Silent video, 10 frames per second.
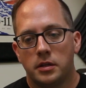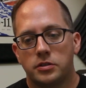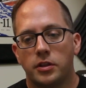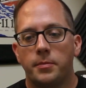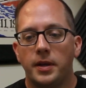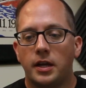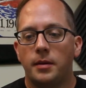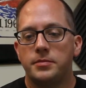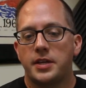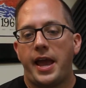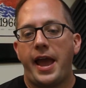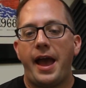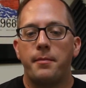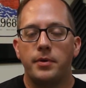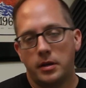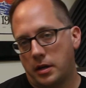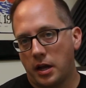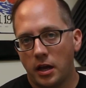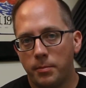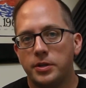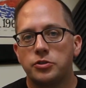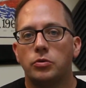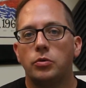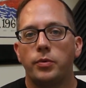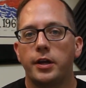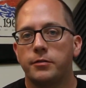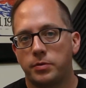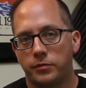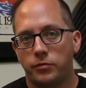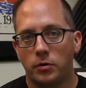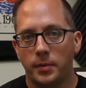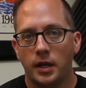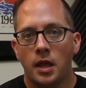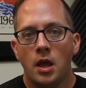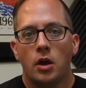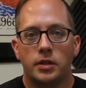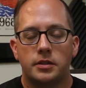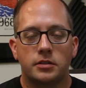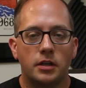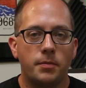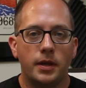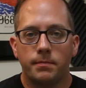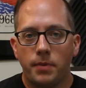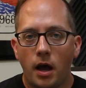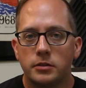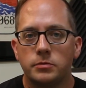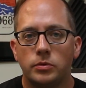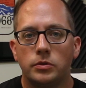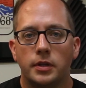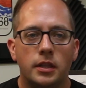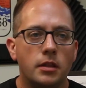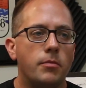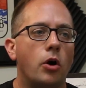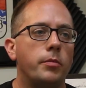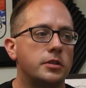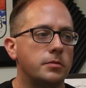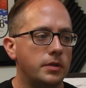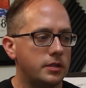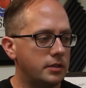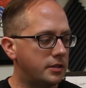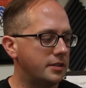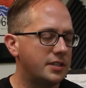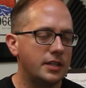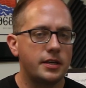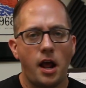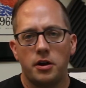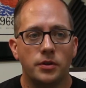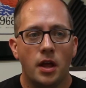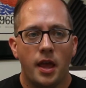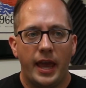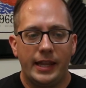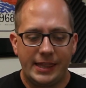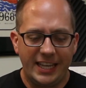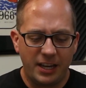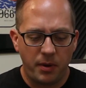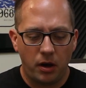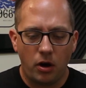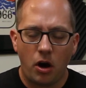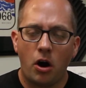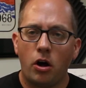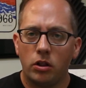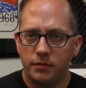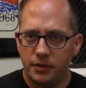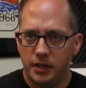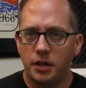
so that it becomes a habit and a habitual way of performing. It's going to be impossible in the moment to sit down and think about all of the